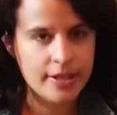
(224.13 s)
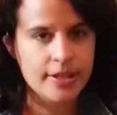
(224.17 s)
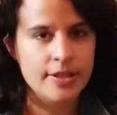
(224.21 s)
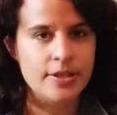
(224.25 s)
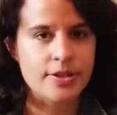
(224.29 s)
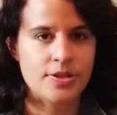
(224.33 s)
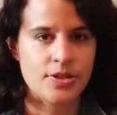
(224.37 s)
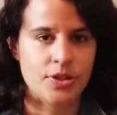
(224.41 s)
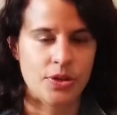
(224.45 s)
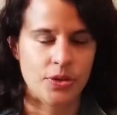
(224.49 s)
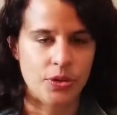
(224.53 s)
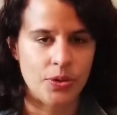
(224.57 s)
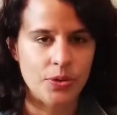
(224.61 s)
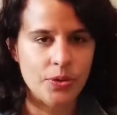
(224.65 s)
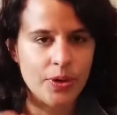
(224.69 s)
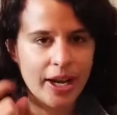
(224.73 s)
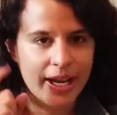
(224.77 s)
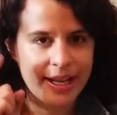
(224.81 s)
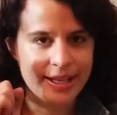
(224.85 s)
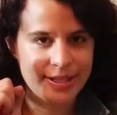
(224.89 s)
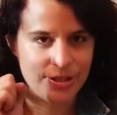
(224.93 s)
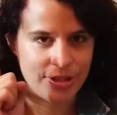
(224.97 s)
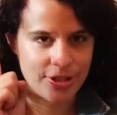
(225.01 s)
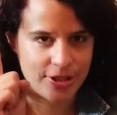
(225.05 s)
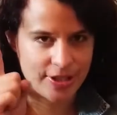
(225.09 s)
So you
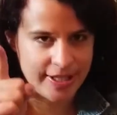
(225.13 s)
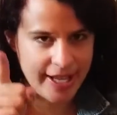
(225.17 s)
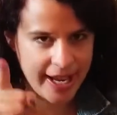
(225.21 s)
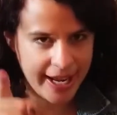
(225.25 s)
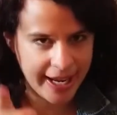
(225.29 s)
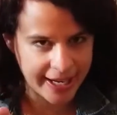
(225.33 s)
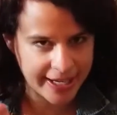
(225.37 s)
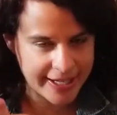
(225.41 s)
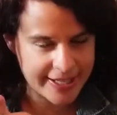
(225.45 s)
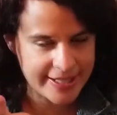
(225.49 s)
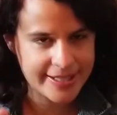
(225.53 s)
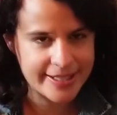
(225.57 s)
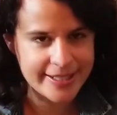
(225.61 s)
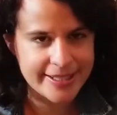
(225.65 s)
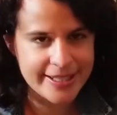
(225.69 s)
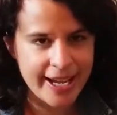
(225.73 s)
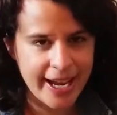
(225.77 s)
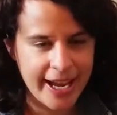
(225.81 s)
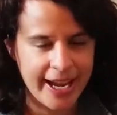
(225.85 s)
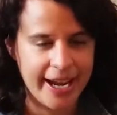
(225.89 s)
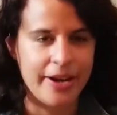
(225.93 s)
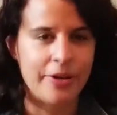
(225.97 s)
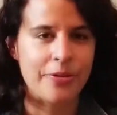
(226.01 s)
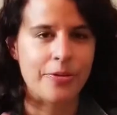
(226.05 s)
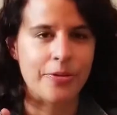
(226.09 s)
guys just hang
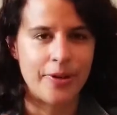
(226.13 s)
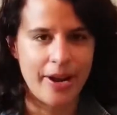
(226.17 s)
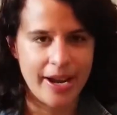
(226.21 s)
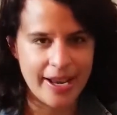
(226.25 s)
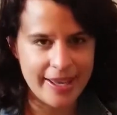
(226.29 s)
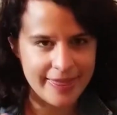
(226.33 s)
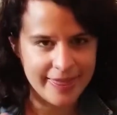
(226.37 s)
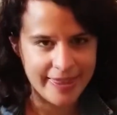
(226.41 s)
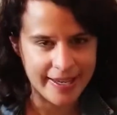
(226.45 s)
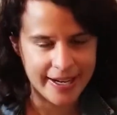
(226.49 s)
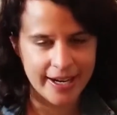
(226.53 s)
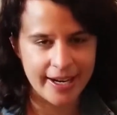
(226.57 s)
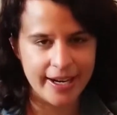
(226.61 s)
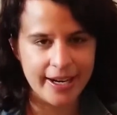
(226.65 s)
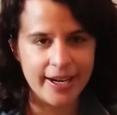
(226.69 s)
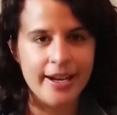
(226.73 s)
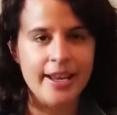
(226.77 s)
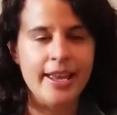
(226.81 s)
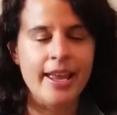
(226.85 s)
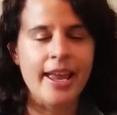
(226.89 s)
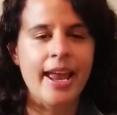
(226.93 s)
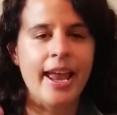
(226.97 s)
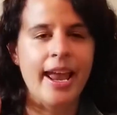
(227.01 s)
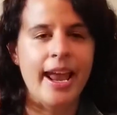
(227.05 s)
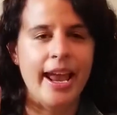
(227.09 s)
tight right there,
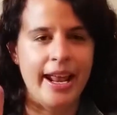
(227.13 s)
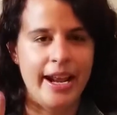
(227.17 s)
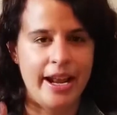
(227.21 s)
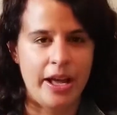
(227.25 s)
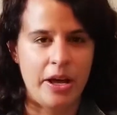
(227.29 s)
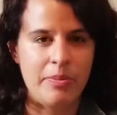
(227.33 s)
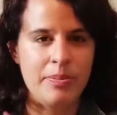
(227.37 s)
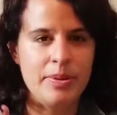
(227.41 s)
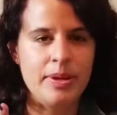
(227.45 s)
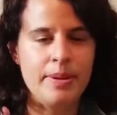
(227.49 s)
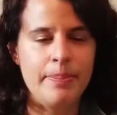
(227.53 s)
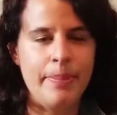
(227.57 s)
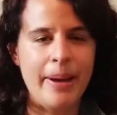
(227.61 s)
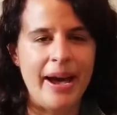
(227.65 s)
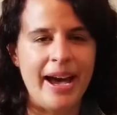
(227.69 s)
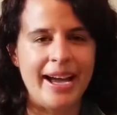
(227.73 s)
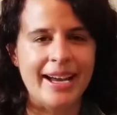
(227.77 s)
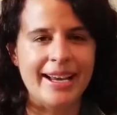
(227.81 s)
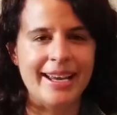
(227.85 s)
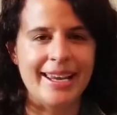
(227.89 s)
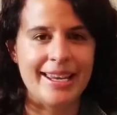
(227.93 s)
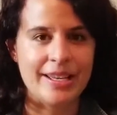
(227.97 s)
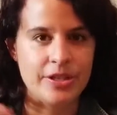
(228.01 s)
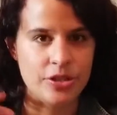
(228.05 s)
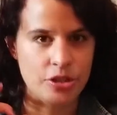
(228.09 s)
and I'll be
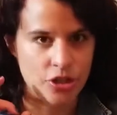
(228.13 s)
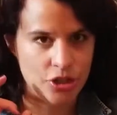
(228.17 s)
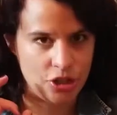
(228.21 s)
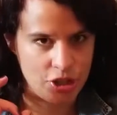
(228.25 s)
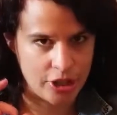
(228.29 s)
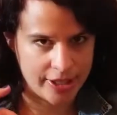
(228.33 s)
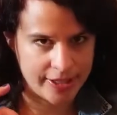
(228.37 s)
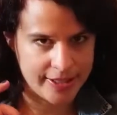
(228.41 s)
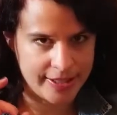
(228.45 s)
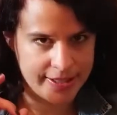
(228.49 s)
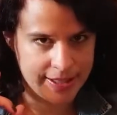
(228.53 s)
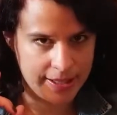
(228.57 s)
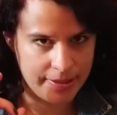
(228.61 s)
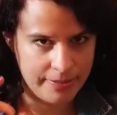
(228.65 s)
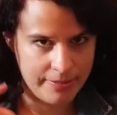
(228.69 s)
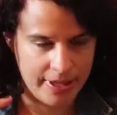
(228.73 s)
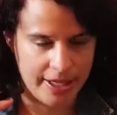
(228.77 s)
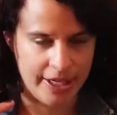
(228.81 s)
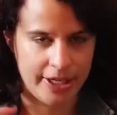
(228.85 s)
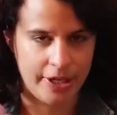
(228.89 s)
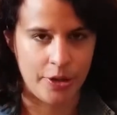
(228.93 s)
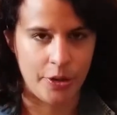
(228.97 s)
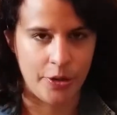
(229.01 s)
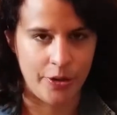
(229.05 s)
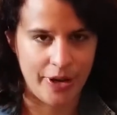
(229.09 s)
back in just a
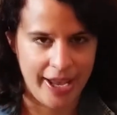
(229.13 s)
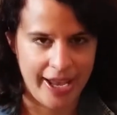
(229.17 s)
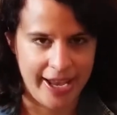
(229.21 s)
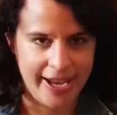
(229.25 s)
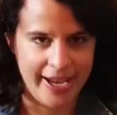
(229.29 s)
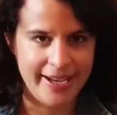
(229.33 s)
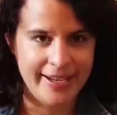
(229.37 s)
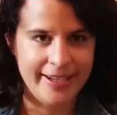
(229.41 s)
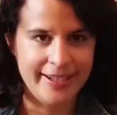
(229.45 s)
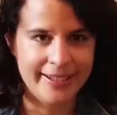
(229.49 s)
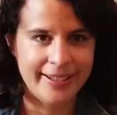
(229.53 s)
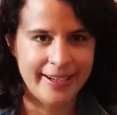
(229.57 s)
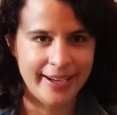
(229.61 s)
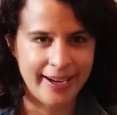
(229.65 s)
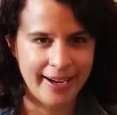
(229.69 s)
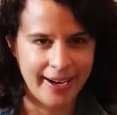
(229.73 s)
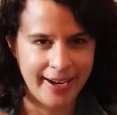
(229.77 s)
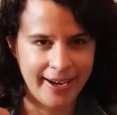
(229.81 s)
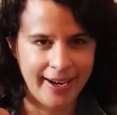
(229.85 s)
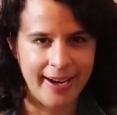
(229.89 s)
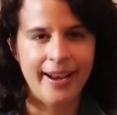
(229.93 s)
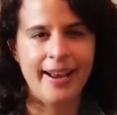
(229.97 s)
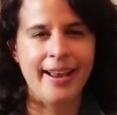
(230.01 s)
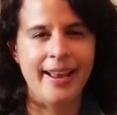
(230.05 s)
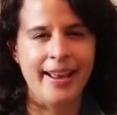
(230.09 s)
minute, okay?
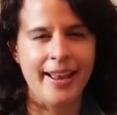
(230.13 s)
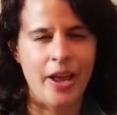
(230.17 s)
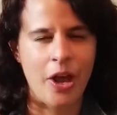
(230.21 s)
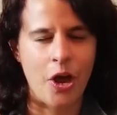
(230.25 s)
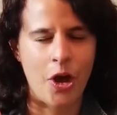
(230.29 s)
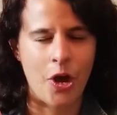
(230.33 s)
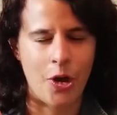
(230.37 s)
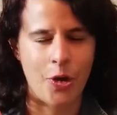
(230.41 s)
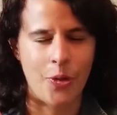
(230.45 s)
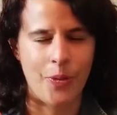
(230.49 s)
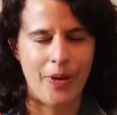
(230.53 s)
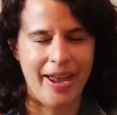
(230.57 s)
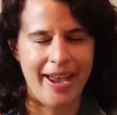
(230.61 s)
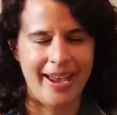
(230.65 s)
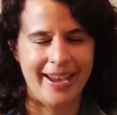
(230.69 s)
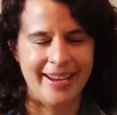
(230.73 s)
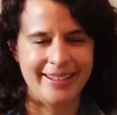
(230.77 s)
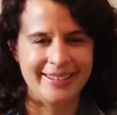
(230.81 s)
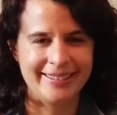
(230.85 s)
Okay.